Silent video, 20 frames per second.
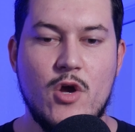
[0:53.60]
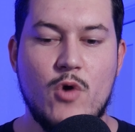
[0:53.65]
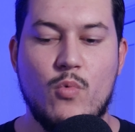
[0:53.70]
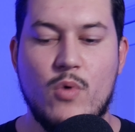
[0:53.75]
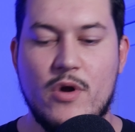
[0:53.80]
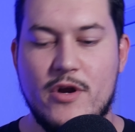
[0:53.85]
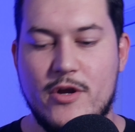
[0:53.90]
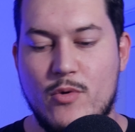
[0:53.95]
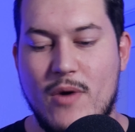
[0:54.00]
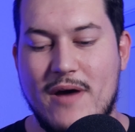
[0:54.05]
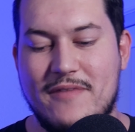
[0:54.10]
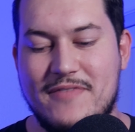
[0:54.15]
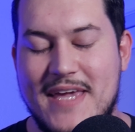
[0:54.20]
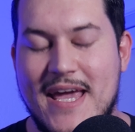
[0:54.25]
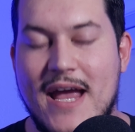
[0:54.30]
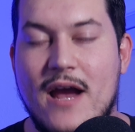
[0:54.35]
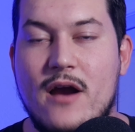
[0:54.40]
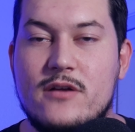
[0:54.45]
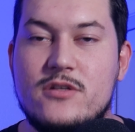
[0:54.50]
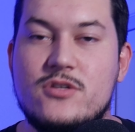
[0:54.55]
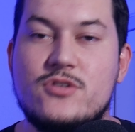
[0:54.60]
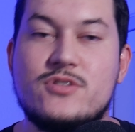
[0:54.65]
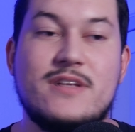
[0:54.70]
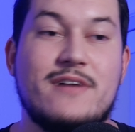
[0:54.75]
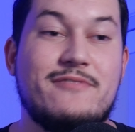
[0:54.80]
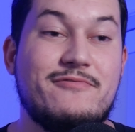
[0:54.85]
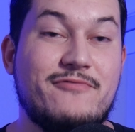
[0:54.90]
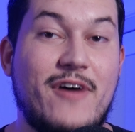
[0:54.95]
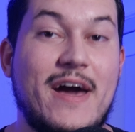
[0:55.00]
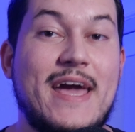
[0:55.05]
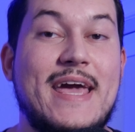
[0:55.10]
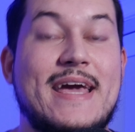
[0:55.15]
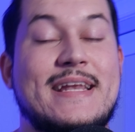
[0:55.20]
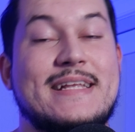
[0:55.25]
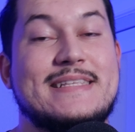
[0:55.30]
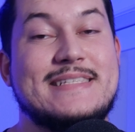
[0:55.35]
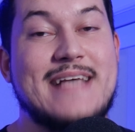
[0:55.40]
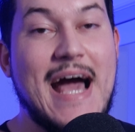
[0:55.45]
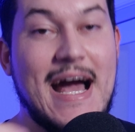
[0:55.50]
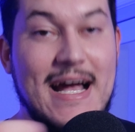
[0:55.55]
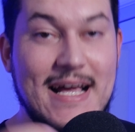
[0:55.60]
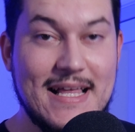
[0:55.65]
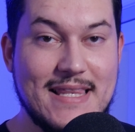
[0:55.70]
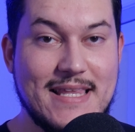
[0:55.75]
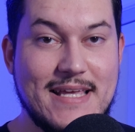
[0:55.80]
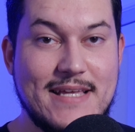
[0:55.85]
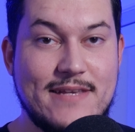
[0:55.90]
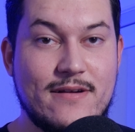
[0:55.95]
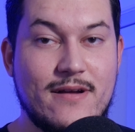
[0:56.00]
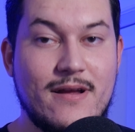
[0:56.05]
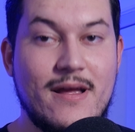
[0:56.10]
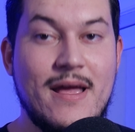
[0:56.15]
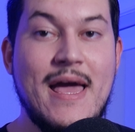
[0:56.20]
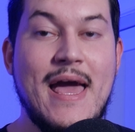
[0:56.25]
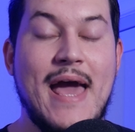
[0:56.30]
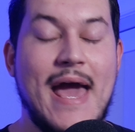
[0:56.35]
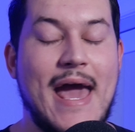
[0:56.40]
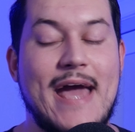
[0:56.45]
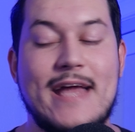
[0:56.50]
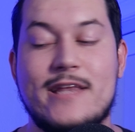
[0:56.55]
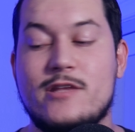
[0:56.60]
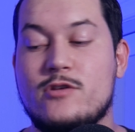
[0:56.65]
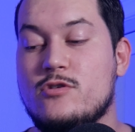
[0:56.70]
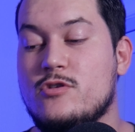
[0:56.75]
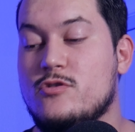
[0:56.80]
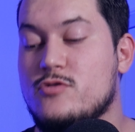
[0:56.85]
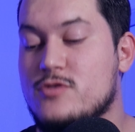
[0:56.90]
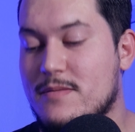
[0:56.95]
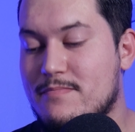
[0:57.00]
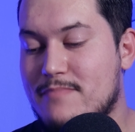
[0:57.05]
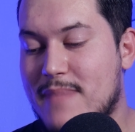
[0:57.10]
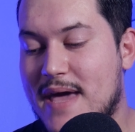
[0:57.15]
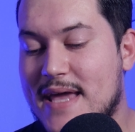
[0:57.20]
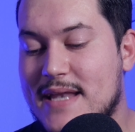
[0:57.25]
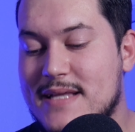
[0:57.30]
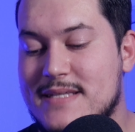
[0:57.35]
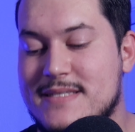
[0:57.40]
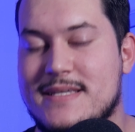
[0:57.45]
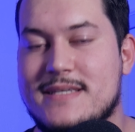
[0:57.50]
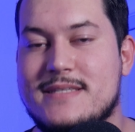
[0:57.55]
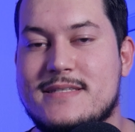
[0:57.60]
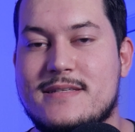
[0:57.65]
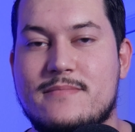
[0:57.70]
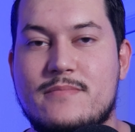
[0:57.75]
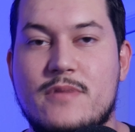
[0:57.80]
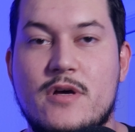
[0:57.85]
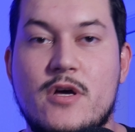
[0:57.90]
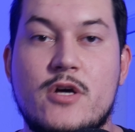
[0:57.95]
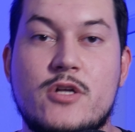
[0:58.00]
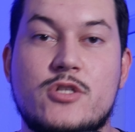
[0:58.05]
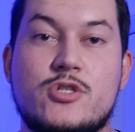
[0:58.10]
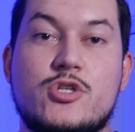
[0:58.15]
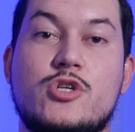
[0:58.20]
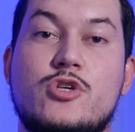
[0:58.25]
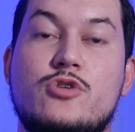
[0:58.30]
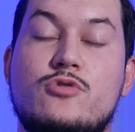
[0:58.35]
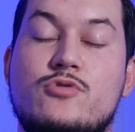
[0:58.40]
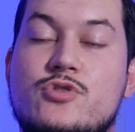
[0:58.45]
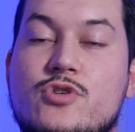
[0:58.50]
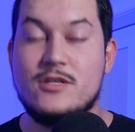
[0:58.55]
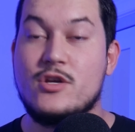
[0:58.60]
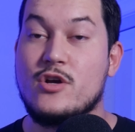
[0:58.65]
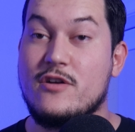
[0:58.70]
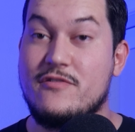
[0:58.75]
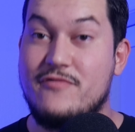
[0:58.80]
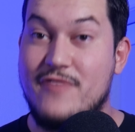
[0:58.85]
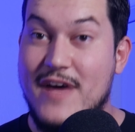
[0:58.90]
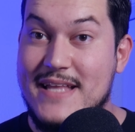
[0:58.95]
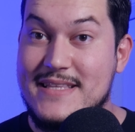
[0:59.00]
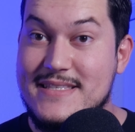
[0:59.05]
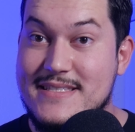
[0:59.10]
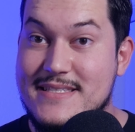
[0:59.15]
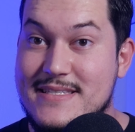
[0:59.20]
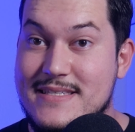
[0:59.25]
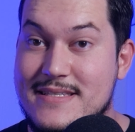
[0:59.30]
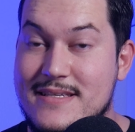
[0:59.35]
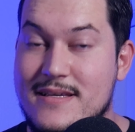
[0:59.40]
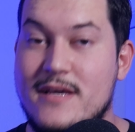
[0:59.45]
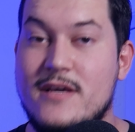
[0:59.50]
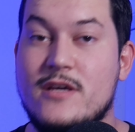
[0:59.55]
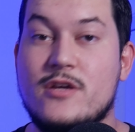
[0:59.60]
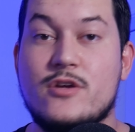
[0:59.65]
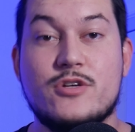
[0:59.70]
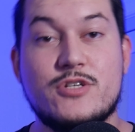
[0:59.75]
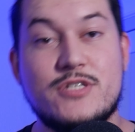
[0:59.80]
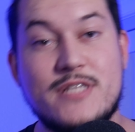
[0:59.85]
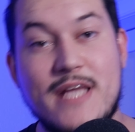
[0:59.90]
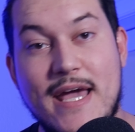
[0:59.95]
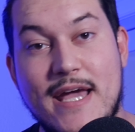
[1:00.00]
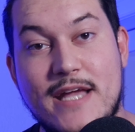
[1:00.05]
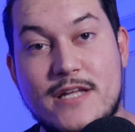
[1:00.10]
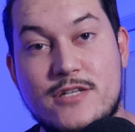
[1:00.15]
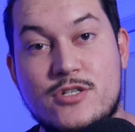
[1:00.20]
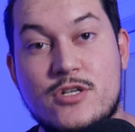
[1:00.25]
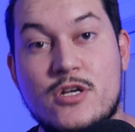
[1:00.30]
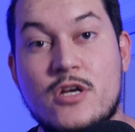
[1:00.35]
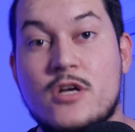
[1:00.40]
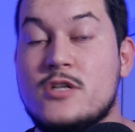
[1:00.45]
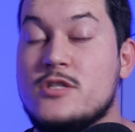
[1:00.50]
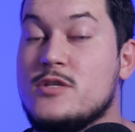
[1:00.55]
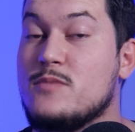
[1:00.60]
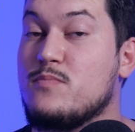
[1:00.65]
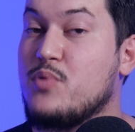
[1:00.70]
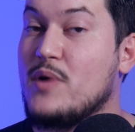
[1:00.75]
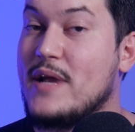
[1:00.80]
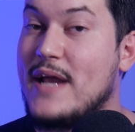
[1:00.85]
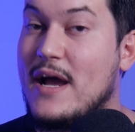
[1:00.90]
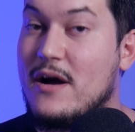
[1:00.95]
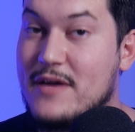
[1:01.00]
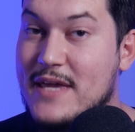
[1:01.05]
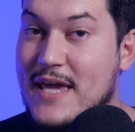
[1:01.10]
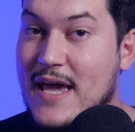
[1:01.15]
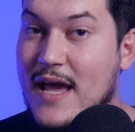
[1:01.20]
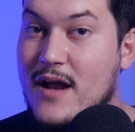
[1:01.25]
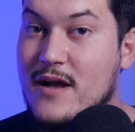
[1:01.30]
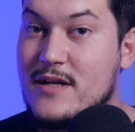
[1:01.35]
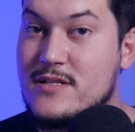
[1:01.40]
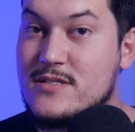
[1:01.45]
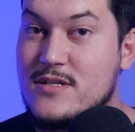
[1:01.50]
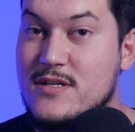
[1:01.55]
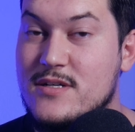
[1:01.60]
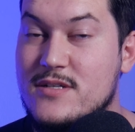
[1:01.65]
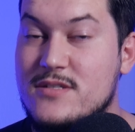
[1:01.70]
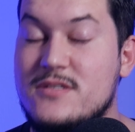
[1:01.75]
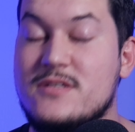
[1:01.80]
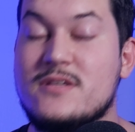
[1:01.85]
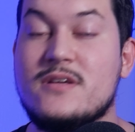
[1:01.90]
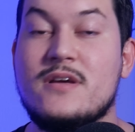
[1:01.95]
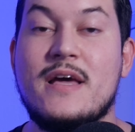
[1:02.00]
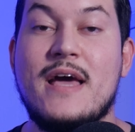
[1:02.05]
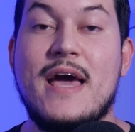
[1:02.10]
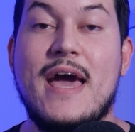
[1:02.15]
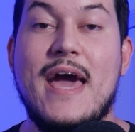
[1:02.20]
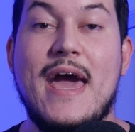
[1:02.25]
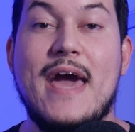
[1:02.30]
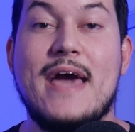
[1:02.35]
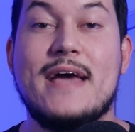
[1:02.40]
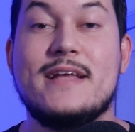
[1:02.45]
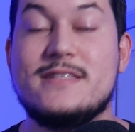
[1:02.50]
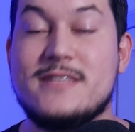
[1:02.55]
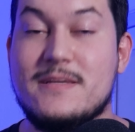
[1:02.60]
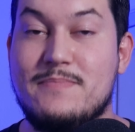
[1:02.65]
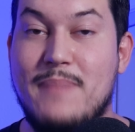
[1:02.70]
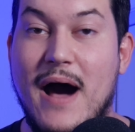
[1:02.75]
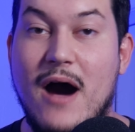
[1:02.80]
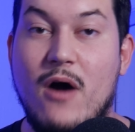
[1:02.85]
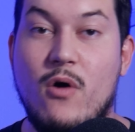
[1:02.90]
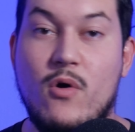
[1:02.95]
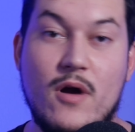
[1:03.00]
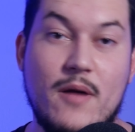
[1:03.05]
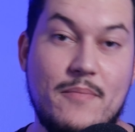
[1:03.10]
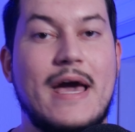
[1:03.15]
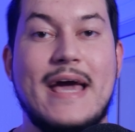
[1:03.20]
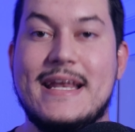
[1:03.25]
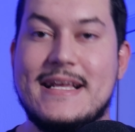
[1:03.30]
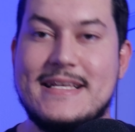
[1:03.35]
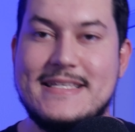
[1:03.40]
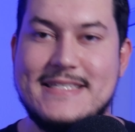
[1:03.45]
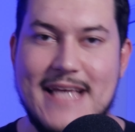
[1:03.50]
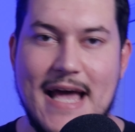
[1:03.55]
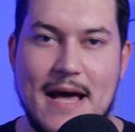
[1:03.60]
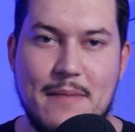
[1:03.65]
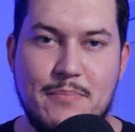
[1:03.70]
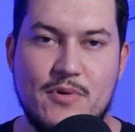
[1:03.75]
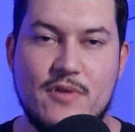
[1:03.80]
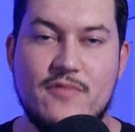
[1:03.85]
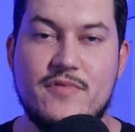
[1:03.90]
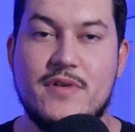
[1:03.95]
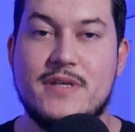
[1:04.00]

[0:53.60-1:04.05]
where you have characters that fight and attack a leader, and you use a mana system to use your events, your stage, to bring out characters, and to power up. An example of